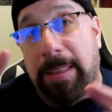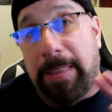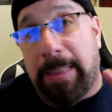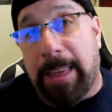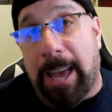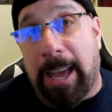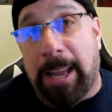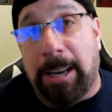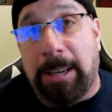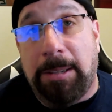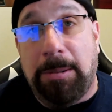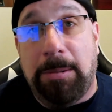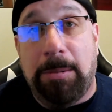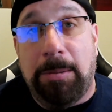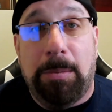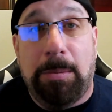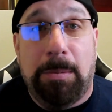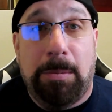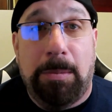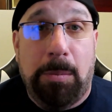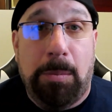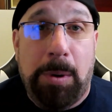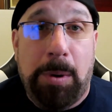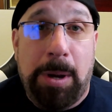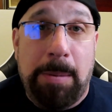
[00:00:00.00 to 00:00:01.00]
that
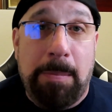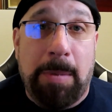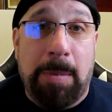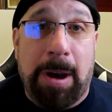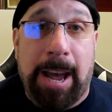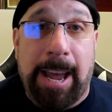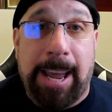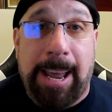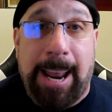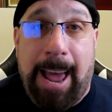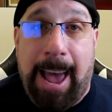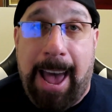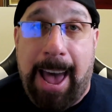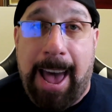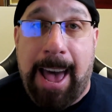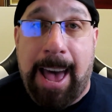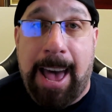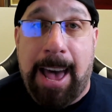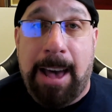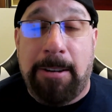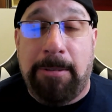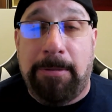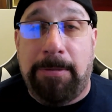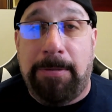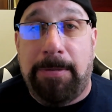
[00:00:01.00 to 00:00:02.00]
we might
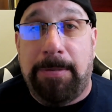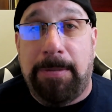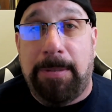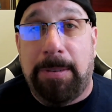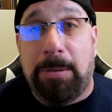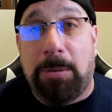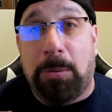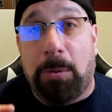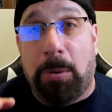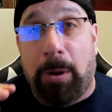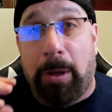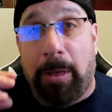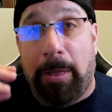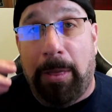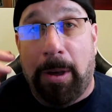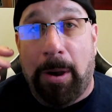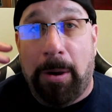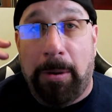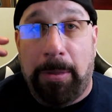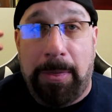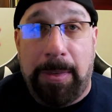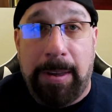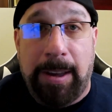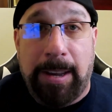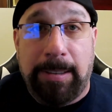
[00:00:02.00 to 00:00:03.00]
have, although
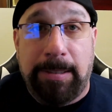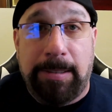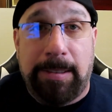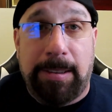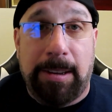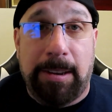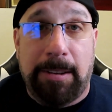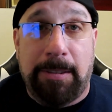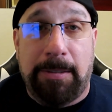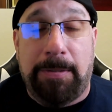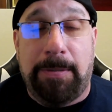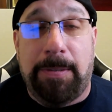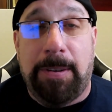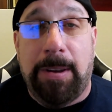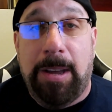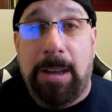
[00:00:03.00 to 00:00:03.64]
things have